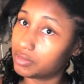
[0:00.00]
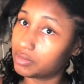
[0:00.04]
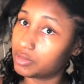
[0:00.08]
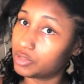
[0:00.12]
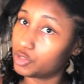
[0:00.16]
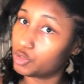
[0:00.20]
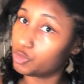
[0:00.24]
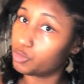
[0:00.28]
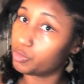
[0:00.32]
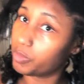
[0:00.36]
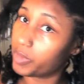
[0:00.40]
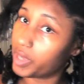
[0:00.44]

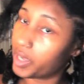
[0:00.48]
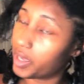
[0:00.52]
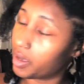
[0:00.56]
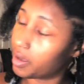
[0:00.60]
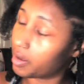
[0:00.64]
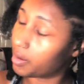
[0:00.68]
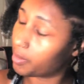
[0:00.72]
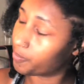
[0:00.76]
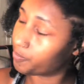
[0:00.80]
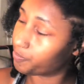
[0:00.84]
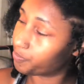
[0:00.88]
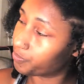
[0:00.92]
do
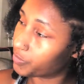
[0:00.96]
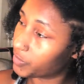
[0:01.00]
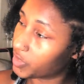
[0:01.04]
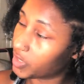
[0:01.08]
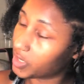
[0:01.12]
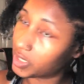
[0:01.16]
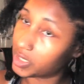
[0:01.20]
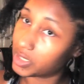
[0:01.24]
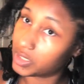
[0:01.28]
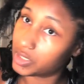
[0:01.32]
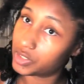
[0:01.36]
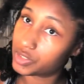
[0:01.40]

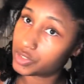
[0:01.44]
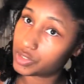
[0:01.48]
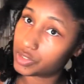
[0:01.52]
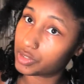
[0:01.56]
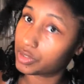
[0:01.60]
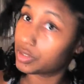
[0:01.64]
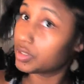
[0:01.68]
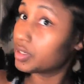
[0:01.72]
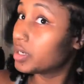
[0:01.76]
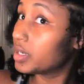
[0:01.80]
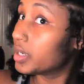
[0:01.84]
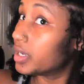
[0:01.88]
conditioner
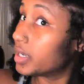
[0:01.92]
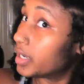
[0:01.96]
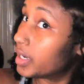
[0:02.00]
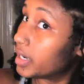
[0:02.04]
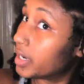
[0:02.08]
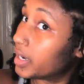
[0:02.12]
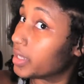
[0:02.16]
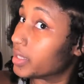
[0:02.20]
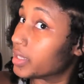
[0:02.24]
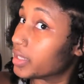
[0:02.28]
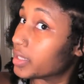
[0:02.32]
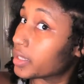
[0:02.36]

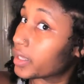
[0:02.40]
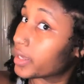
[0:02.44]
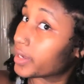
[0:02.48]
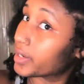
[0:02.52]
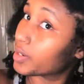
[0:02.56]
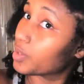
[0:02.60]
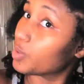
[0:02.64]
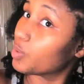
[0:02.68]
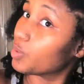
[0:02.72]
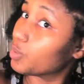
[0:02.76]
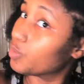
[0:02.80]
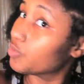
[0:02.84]
and then like
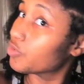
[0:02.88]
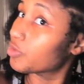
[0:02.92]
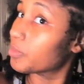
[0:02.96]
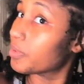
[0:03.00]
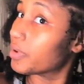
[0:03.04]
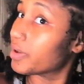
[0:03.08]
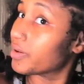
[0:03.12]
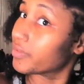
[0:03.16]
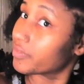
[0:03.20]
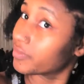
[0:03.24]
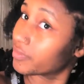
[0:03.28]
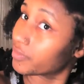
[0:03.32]
go over
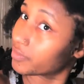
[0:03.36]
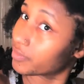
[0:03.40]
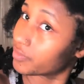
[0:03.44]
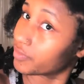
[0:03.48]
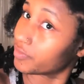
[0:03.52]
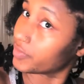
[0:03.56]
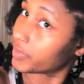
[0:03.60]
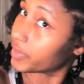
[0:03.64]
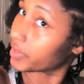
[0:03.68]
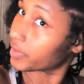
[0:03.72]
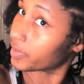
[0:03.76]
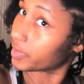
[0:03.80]
my
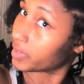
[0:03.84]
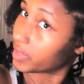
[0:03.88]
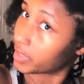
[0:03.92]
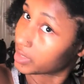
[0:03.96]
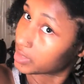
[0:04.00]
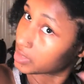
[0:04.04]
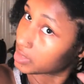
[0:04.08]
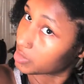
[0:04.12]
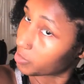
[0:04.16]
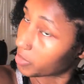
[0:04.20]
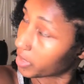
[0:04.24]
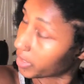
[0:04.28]
very
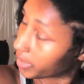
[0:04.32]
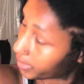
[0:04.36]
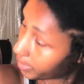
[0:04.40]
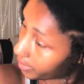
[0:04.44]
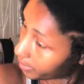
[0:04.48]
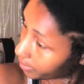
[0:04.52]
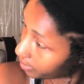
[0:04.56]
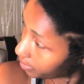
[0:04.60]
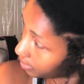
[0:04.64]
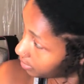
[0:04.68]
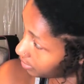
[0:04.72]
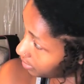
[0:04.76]
ends of my hair